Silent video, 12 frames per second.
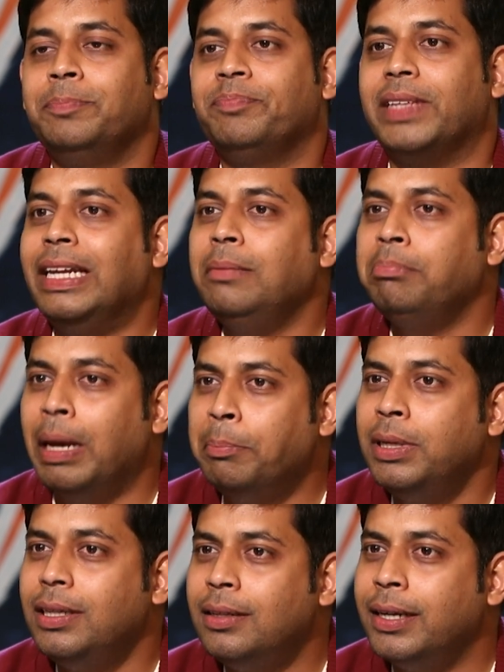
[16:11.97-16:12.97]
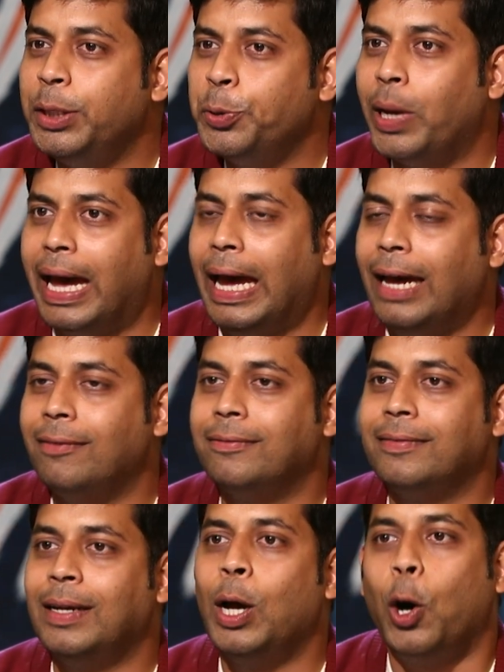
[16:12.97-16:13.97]
any memory that you have
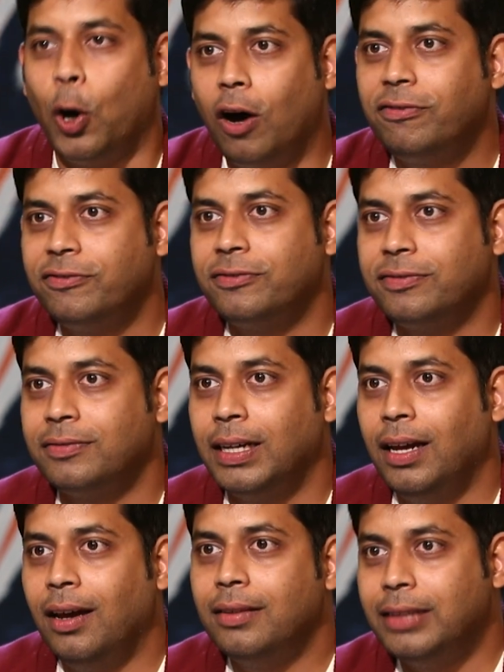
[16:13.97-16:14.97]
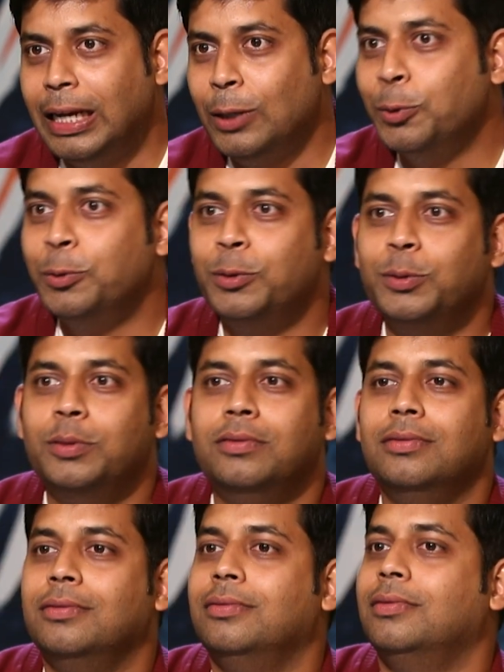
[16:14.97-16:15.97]
of Telugu
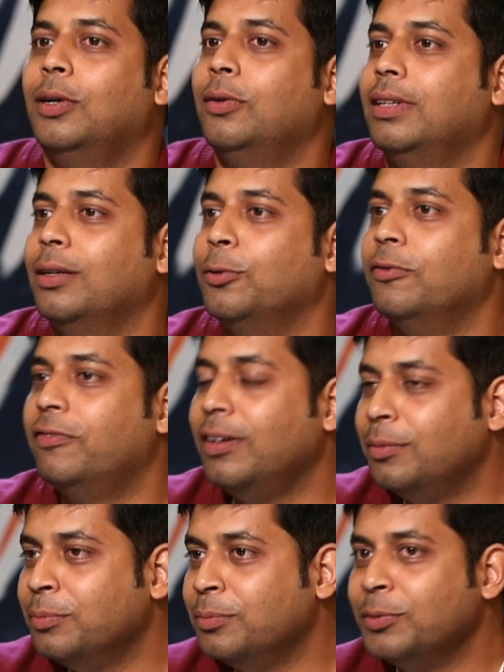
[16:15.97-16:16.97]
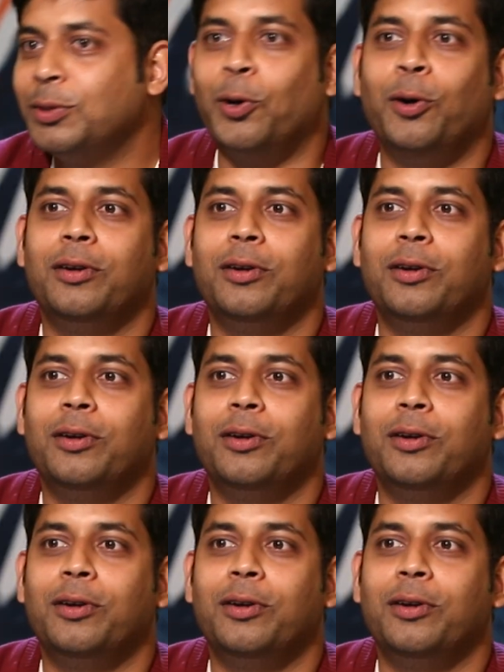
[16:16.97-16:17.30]
or Telugu films or